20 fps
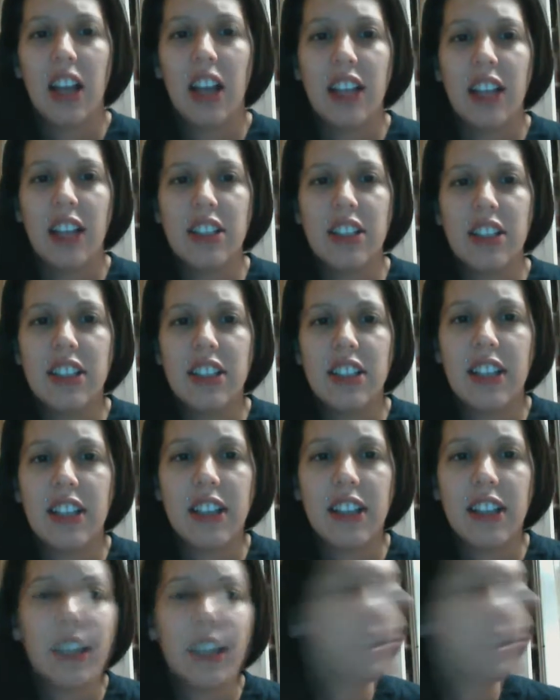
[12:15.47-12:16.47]
and she
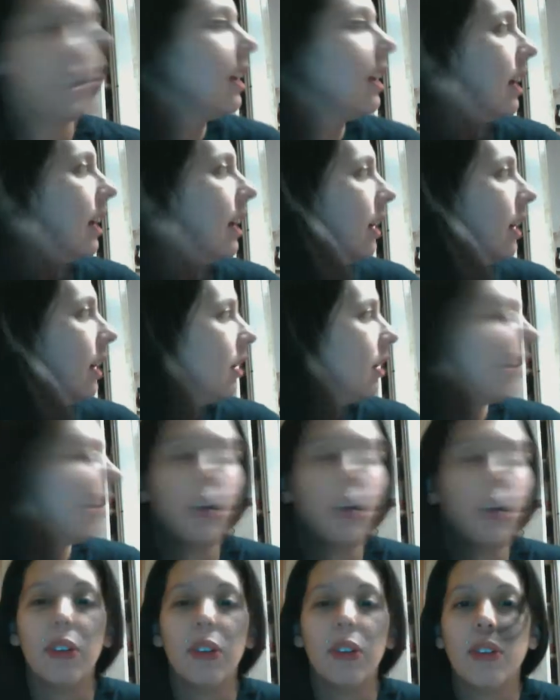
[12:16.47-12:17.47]
said that it's
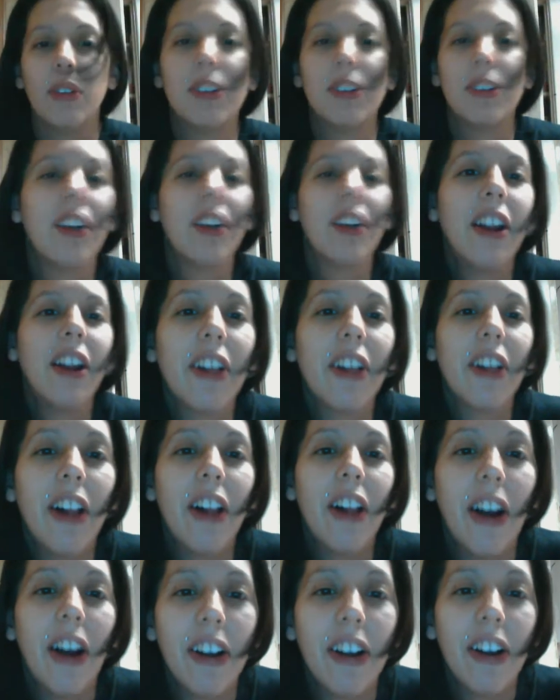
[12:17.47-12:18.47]
almost 9
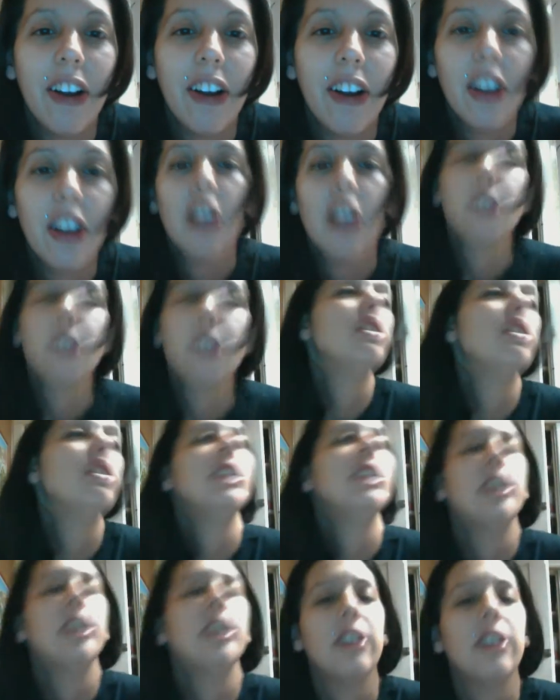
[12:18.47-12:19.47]
o'clock.
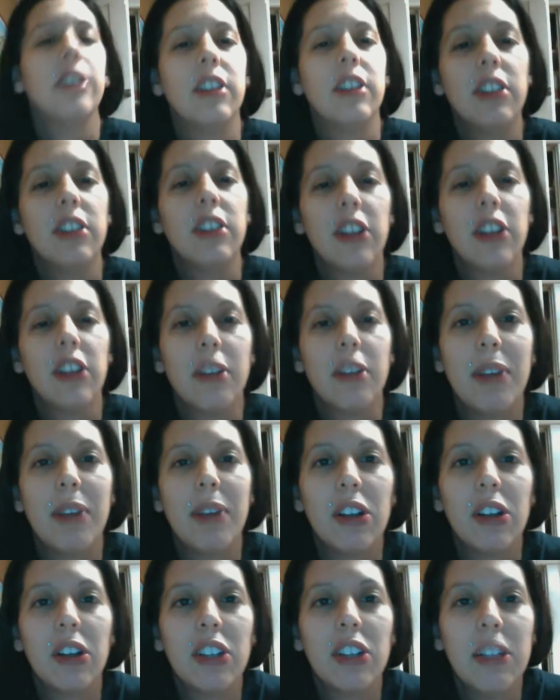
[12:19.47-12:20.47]
They're gonna make
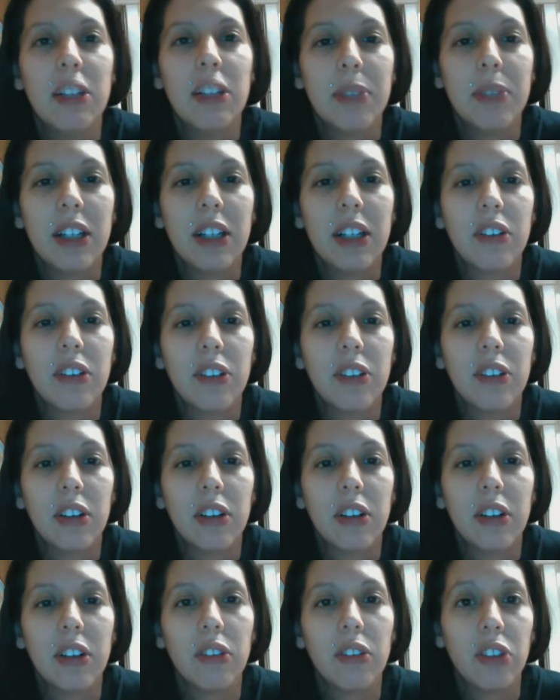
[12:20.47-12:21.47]
her team leader for
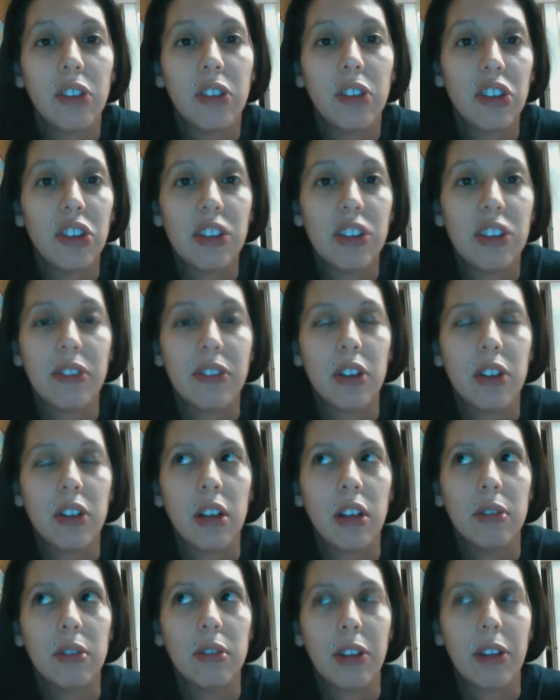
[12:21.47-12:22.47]
first shift.
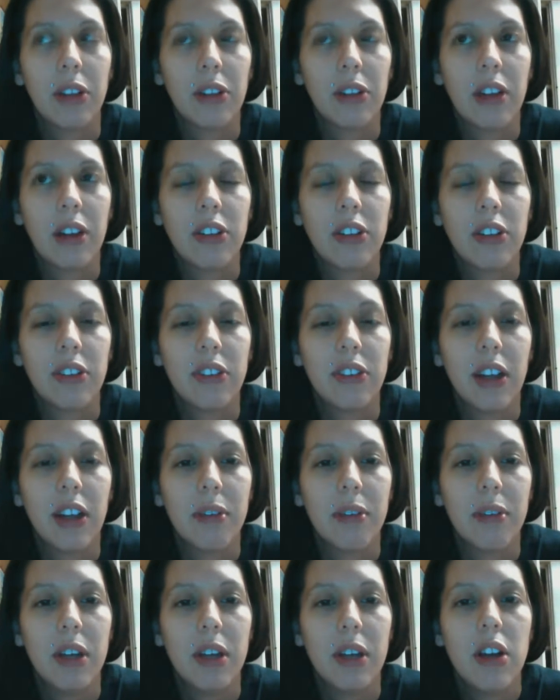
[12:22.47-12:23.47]
That's shift
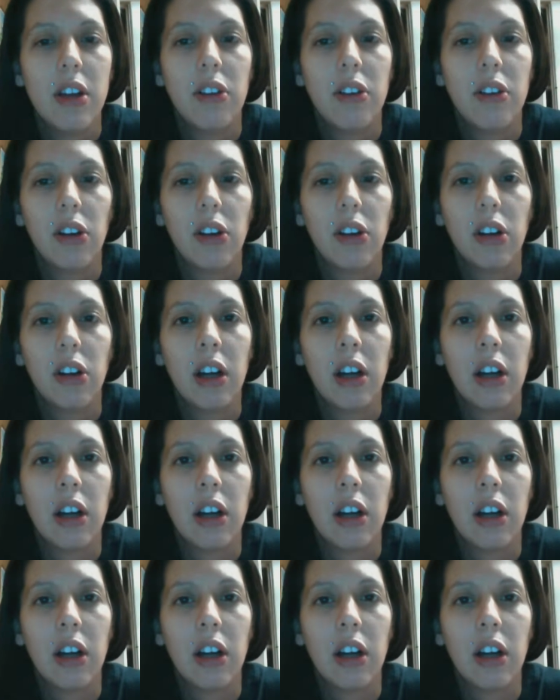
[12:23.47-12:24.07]
time for